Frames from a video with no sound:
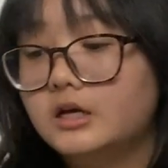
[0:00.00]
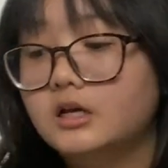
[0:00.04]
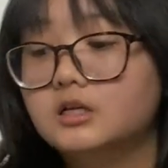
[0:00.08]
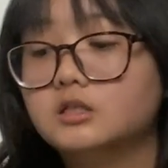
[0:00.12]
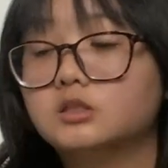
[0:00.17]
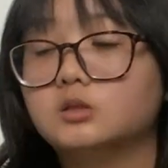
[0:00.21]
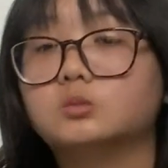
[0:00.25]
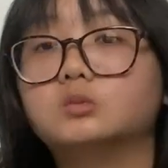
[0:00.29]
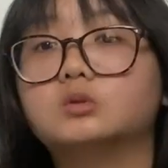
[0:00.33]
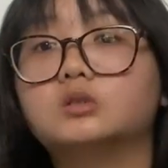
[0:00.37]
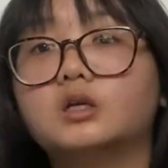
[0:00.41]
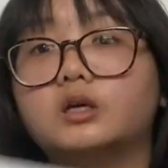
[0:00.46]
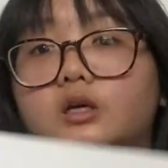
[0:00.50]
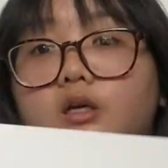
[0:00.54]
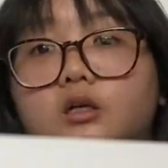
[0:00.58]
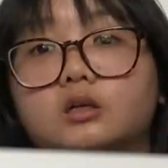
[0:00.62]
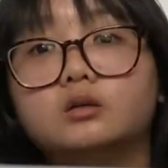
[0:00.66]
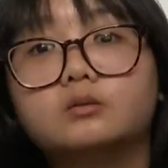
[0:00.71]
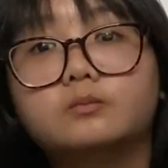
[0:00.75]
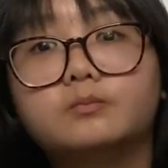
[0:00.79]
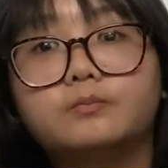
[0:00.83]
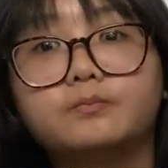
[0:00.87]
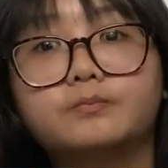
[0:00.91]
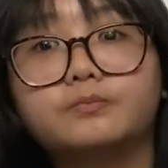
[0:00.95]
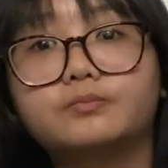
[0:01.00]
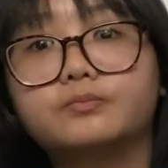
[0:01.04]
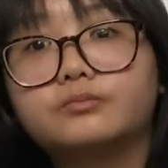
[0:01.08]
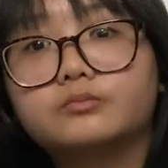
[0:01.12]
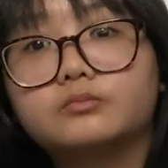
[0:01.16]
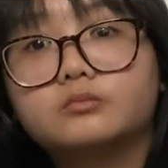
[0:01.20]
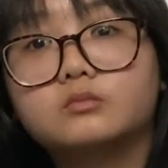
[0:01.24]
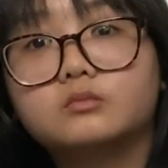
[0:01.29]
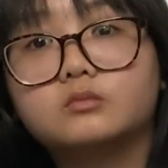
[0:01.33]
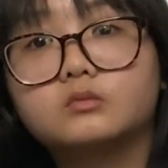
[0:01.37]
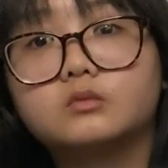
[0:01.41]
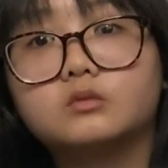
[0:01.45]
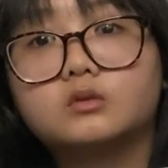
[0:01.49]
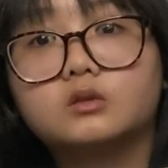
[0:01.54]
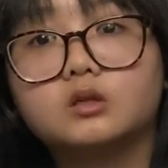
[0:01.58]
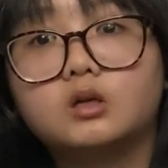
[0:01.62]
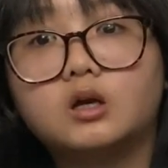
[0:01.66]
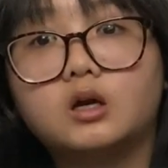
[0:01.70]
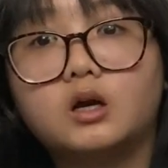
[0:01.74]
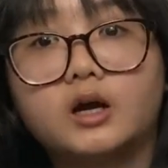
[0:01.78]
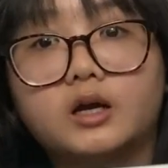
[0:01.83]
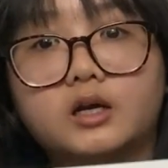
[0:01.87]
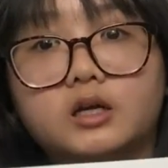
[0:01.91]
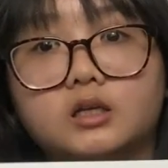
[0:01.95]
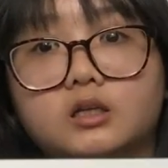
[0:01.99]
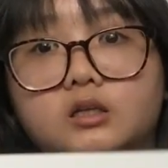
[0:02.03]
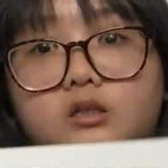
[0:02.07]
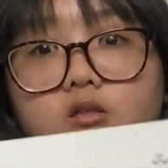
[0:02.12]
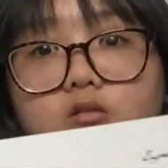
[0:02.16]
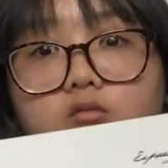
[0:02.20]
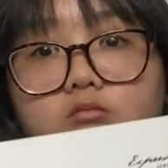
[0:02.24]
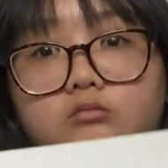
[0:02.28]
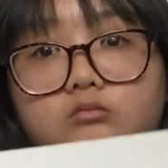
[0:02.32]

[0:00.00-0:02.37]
So instead, I can